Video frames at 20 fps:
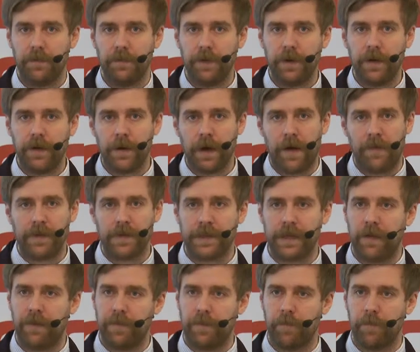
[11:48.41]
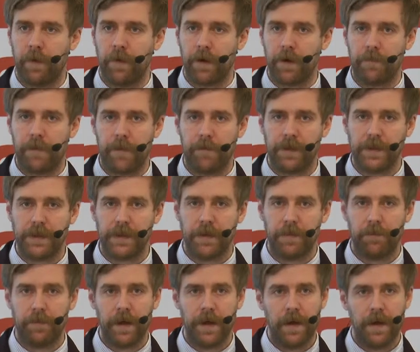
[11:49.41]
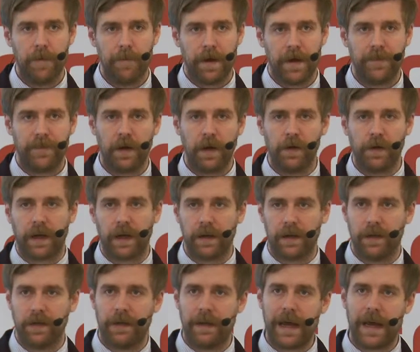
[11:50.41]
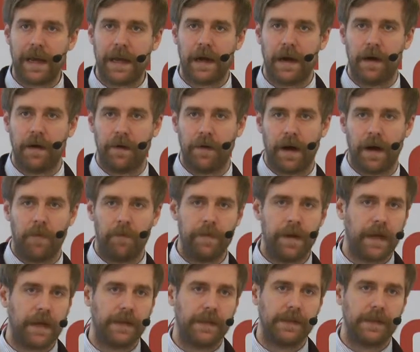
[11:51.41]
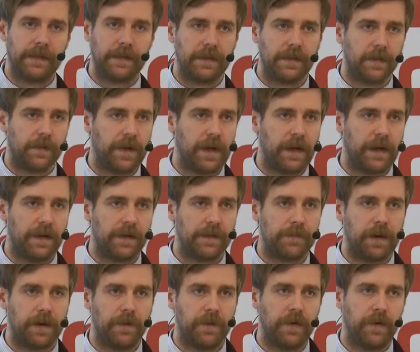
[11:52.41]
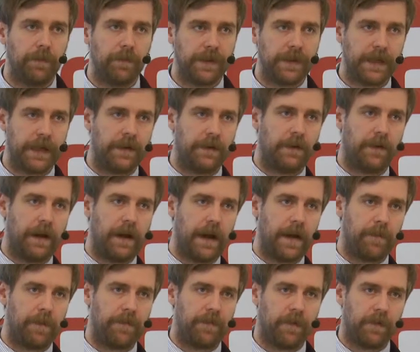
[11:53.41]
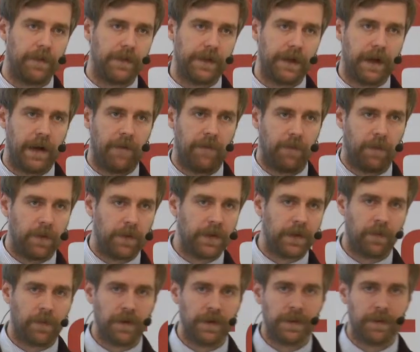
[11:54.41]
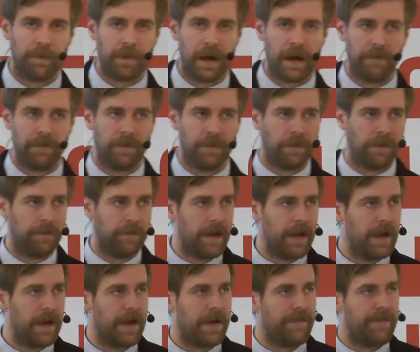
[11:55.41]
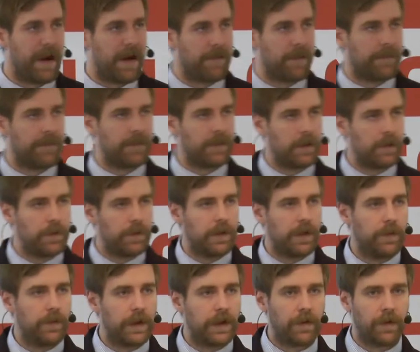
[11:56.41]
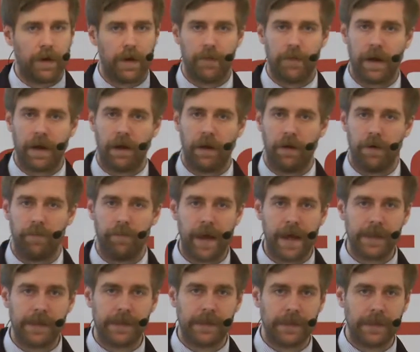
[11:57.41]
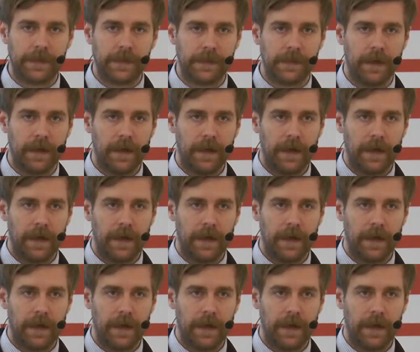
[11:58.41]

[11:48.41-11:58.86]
We do have a self-employed membership, but if you look at the data on how big this is in Sweden, it's about 2% of the labor force that have worked towards the platform. Very few do it on a regular basis.